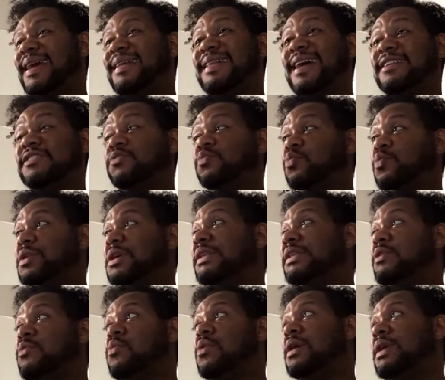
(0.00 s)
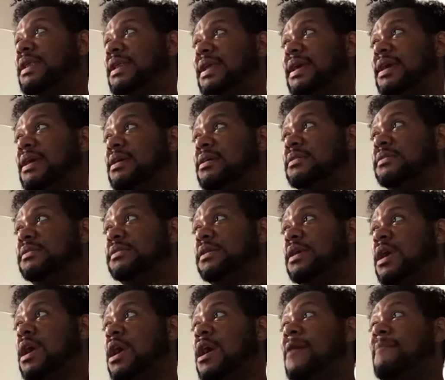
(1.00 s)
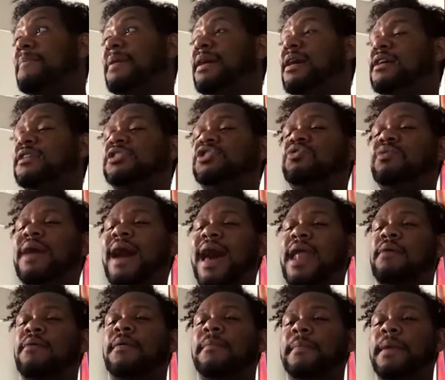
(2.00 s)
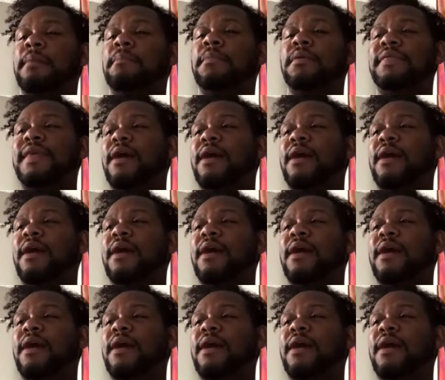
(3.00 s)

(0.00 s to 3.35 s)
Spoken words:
That's really what it is. because you got to remember